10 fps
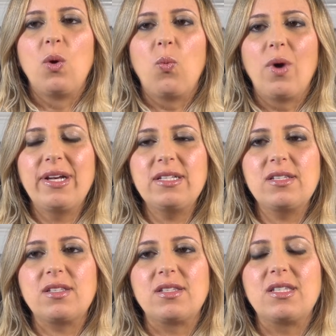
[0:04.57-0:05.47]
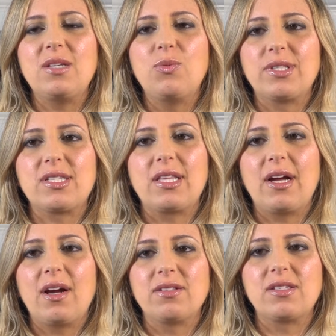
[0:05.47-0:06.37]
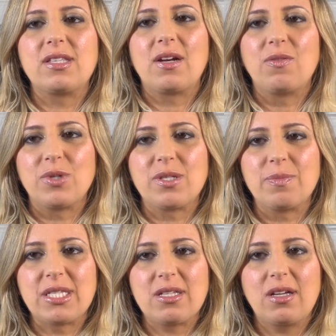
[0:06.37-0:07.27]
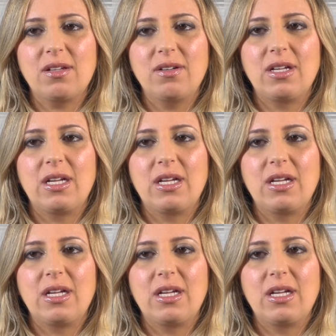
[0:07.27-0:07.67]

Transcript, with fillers: One is to see what's there instead of what's missing.